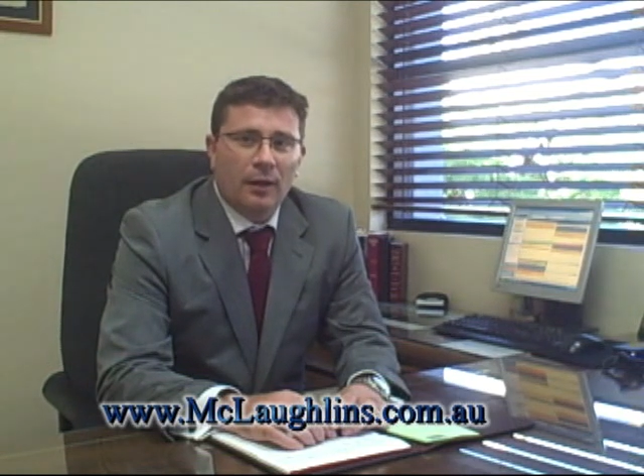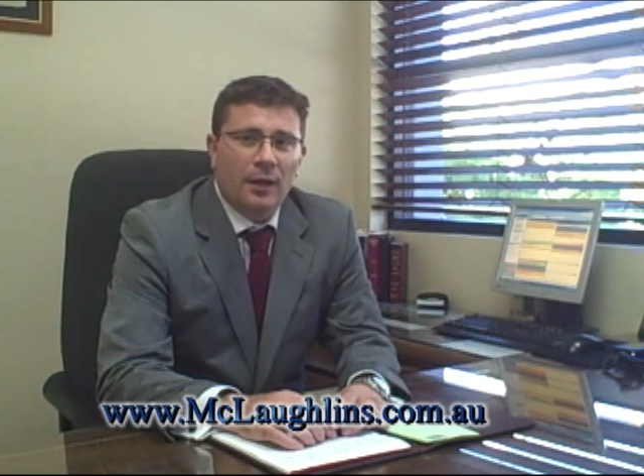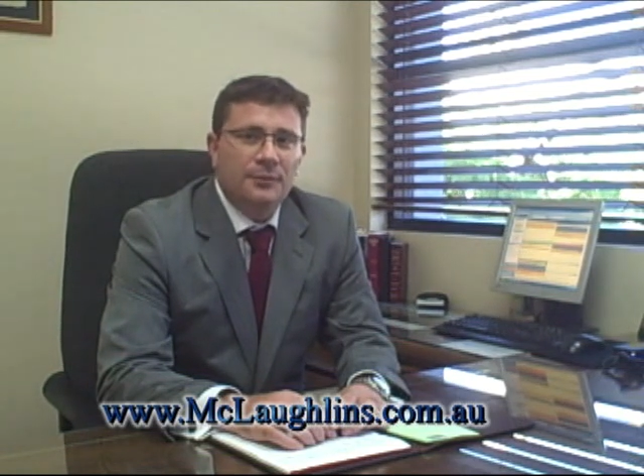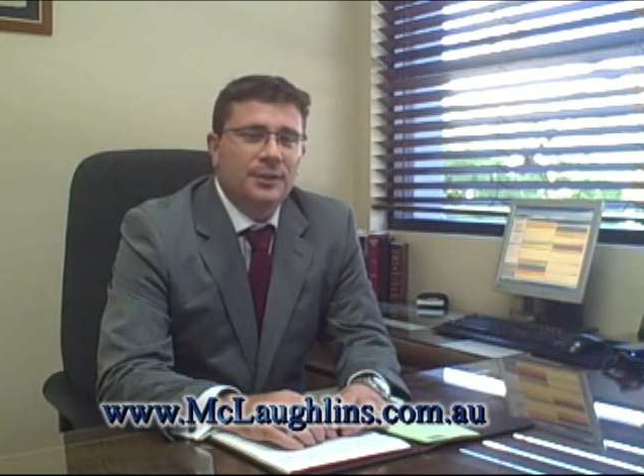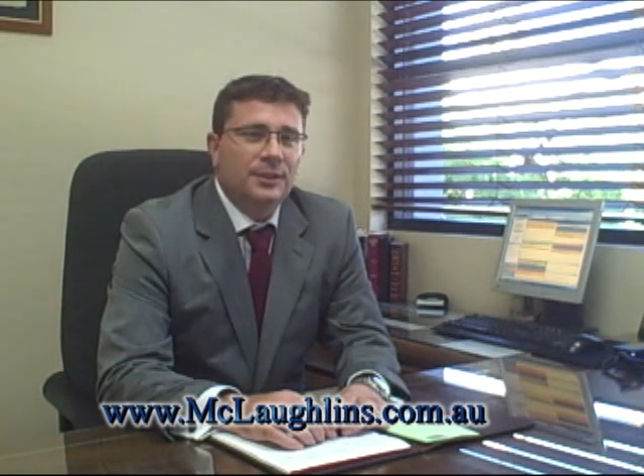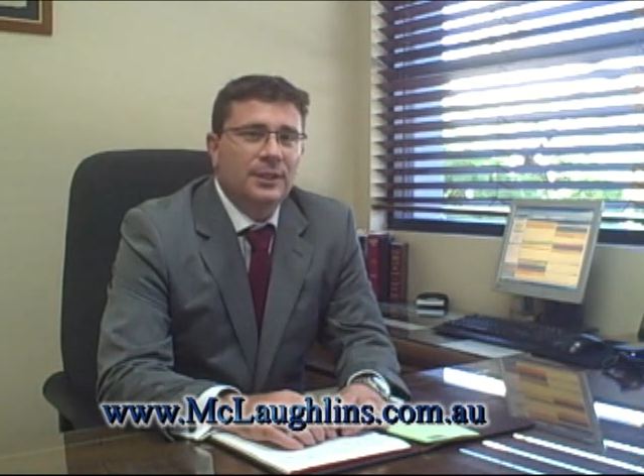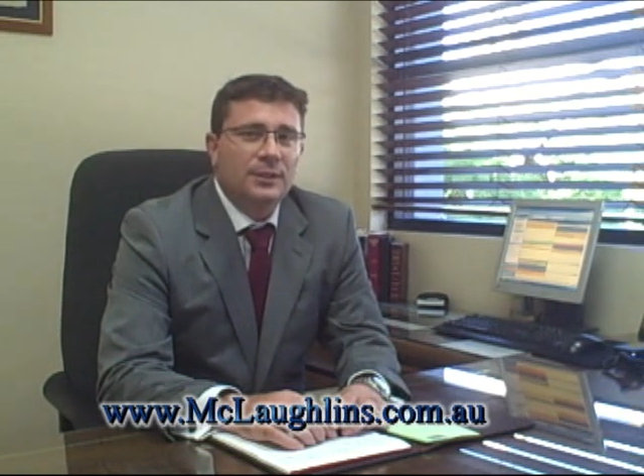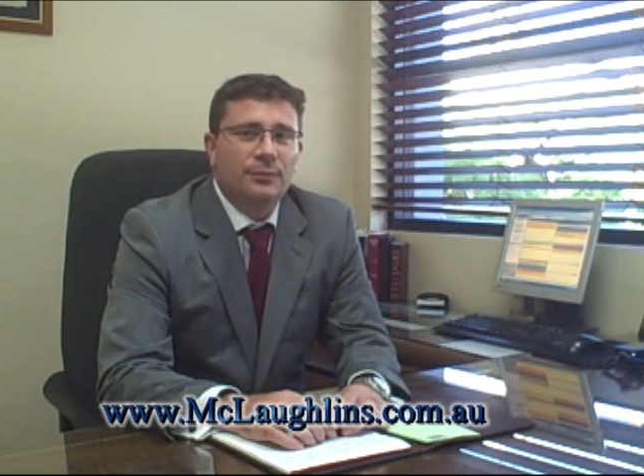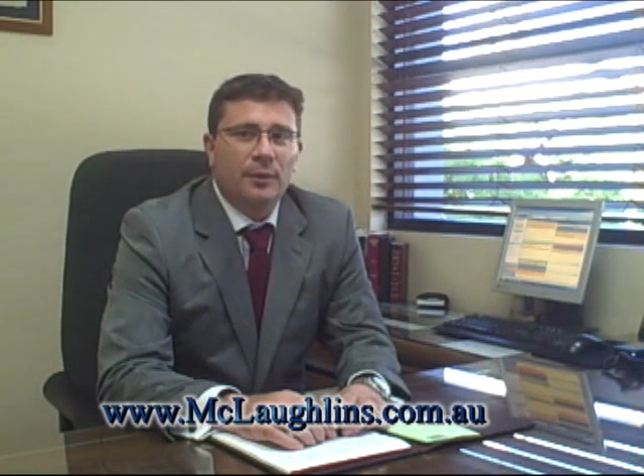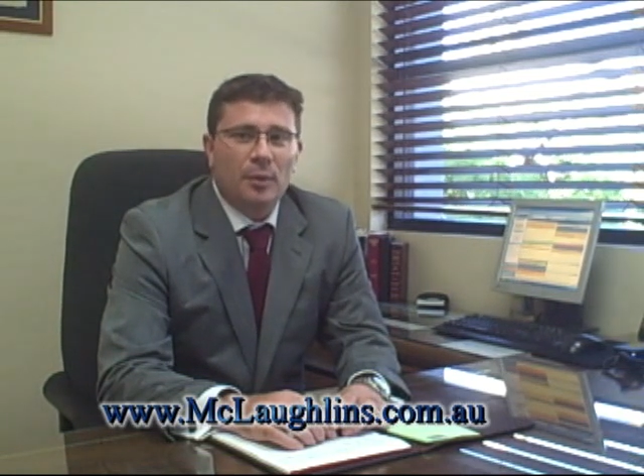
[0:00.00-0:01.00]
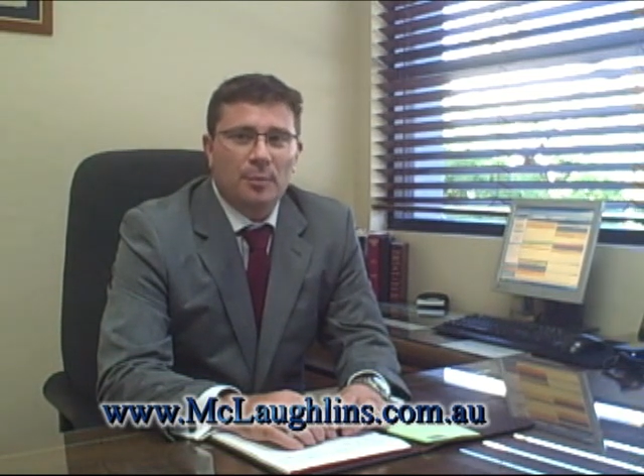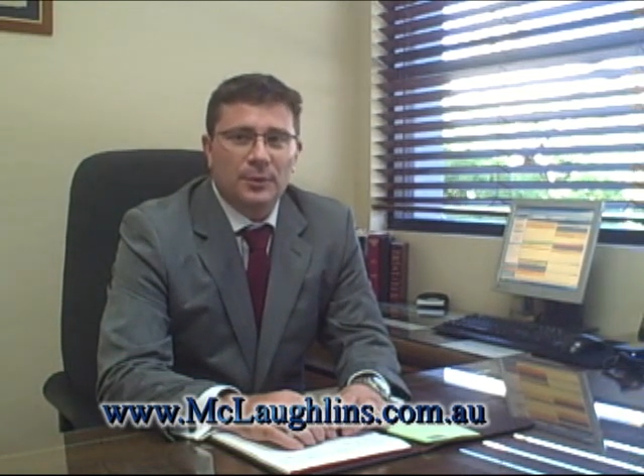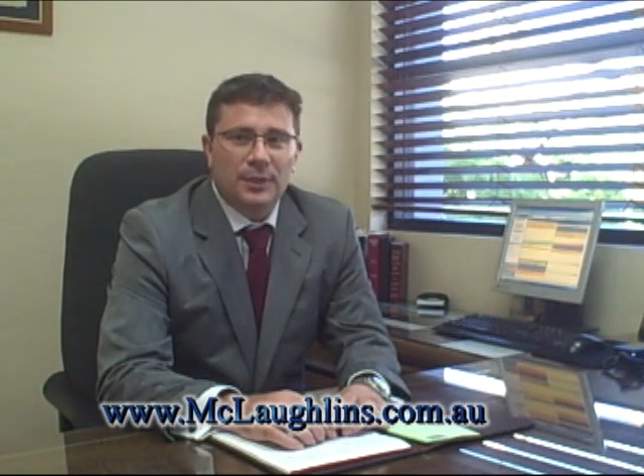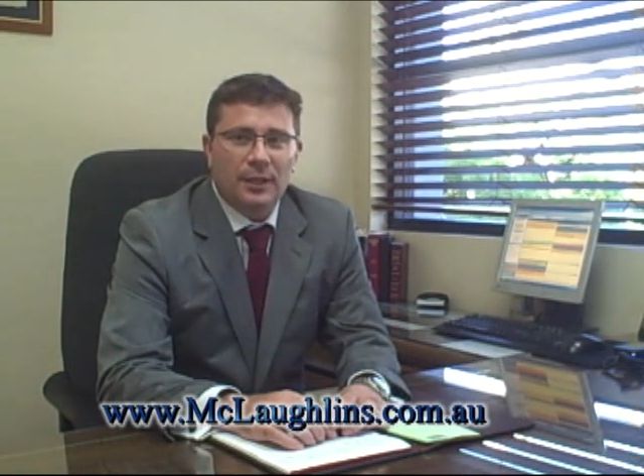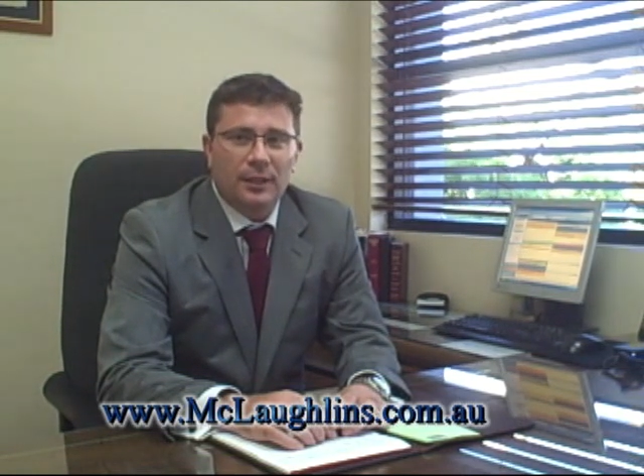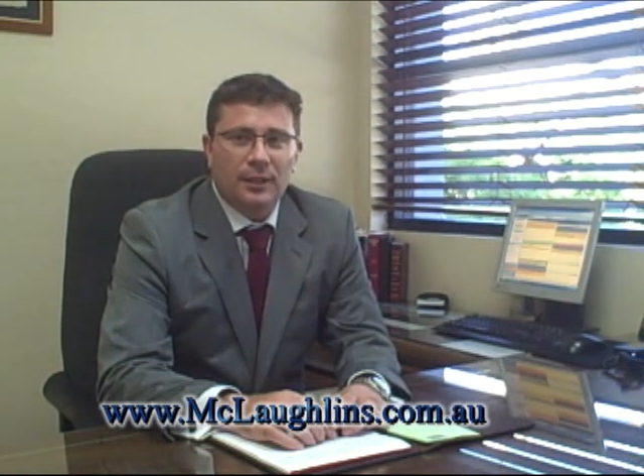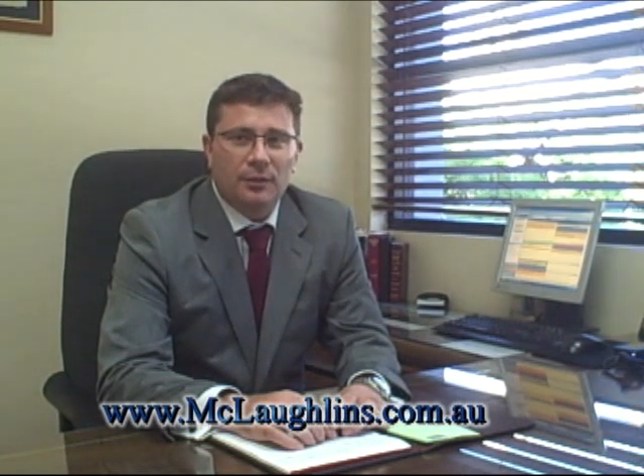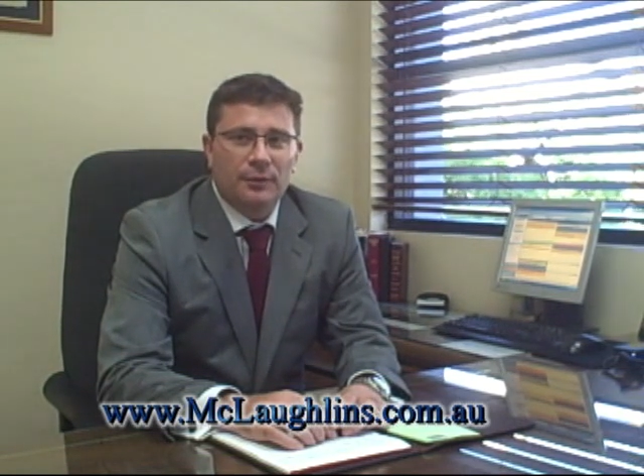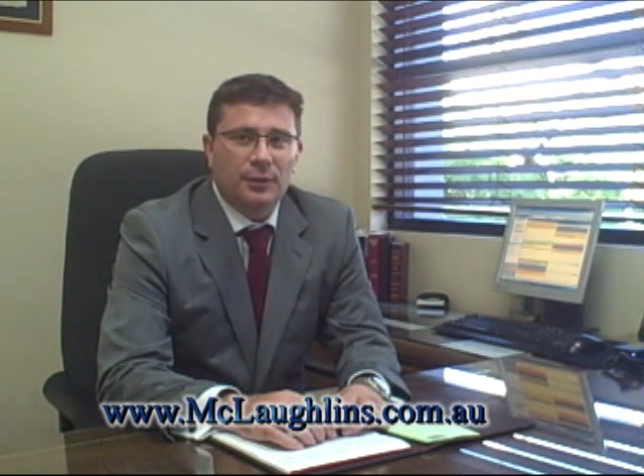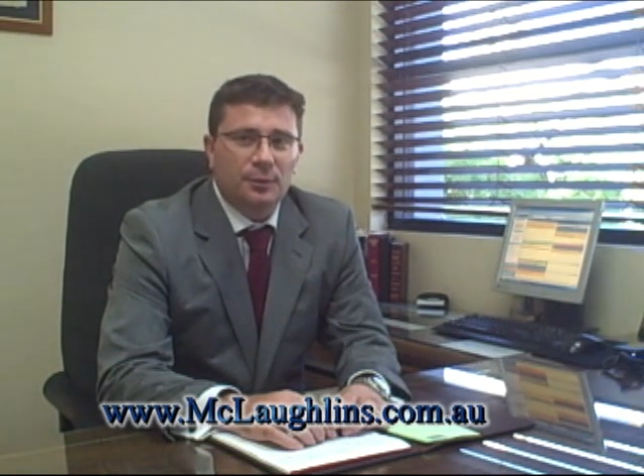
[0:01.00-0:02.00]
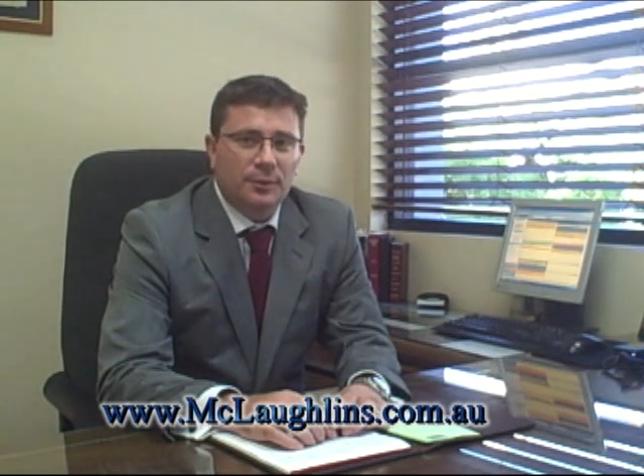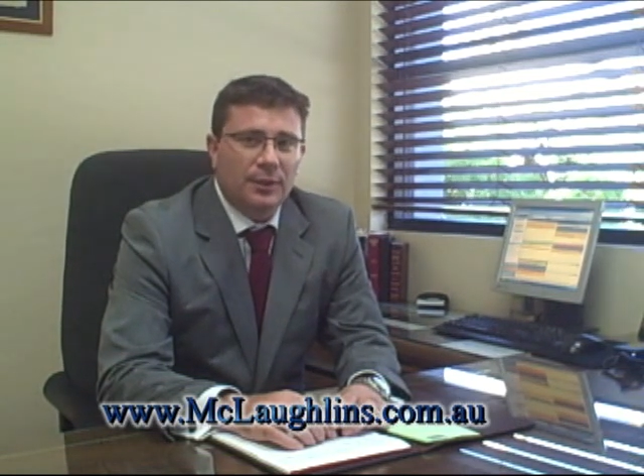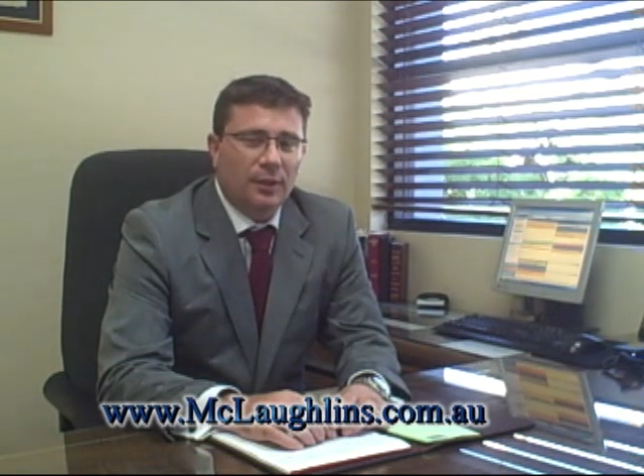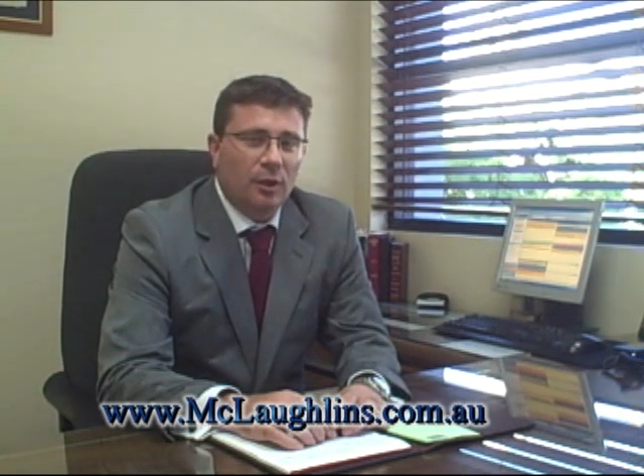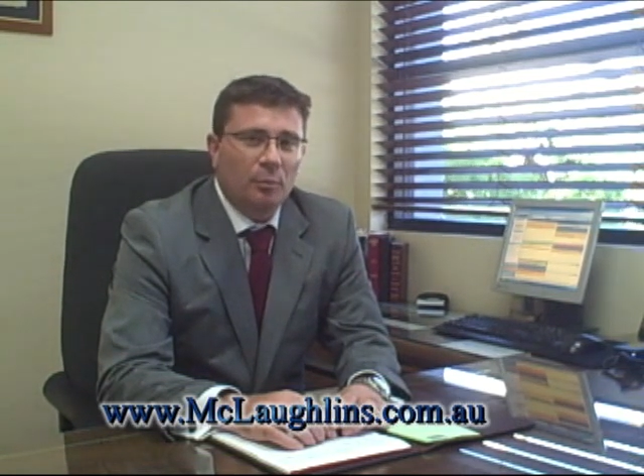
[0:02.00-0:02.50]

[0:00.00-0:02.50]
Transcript: I have successfully represented individuals in